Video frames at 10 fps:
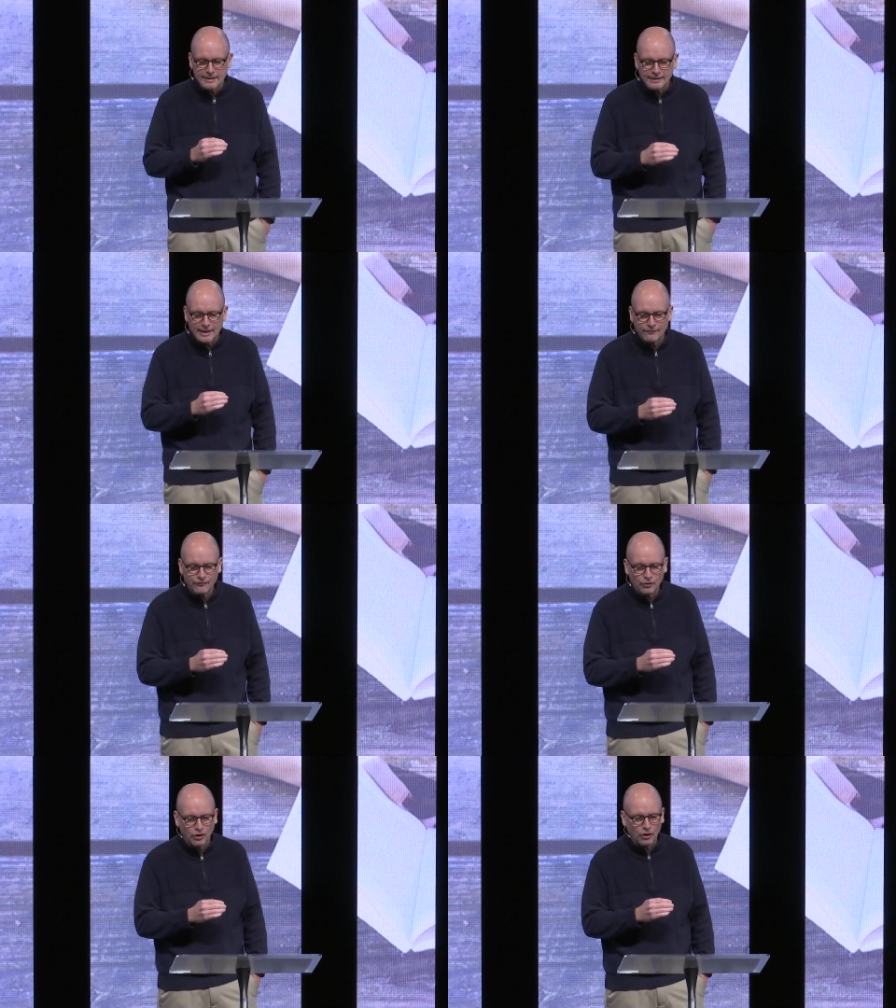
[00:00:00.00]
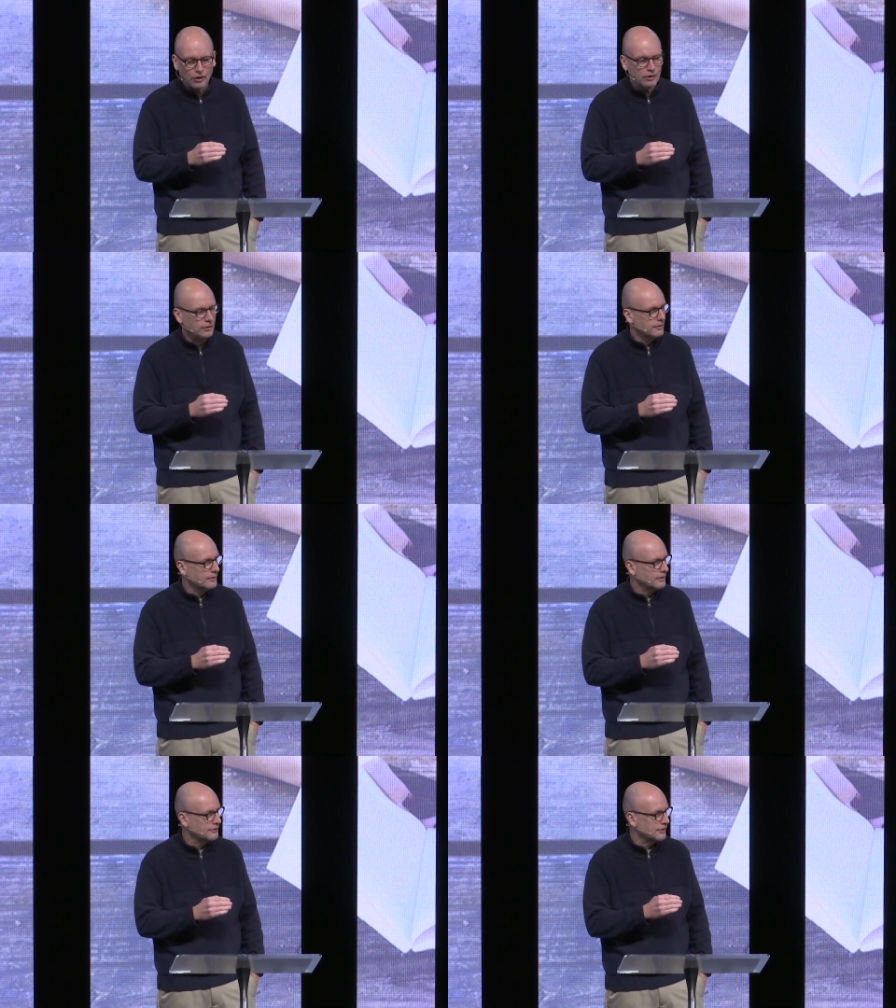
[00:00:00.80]
died for all.
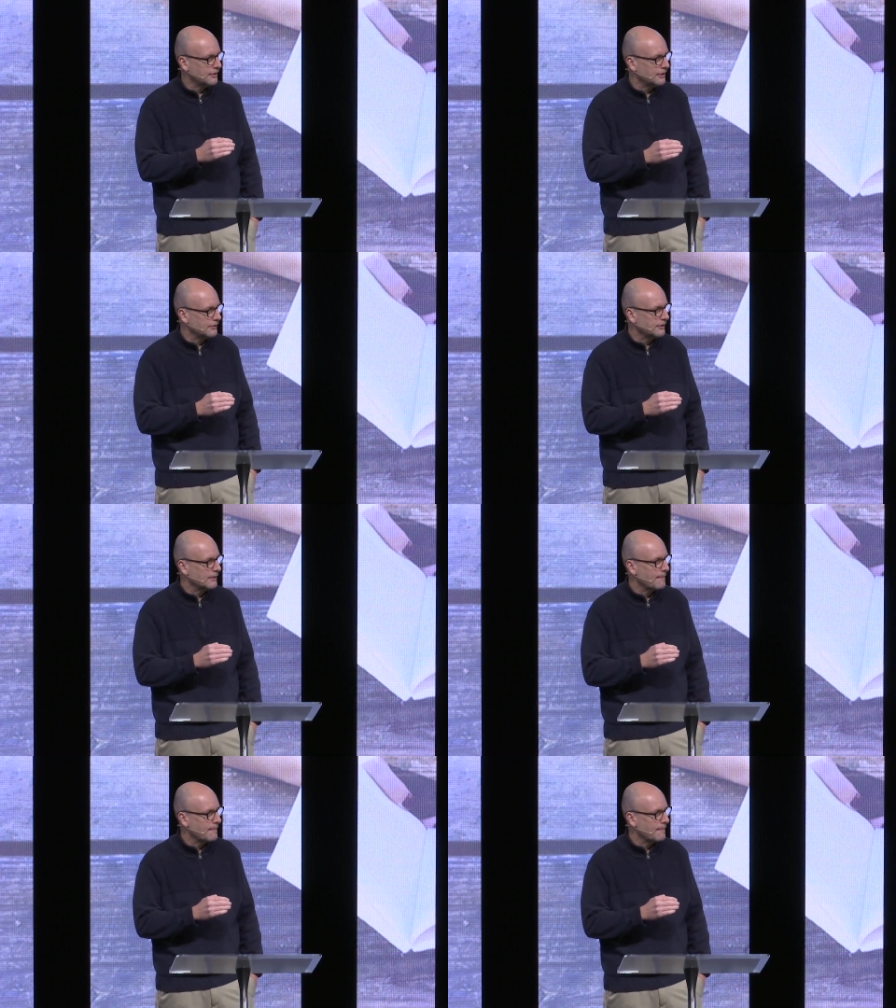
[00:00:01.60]
Listen to this.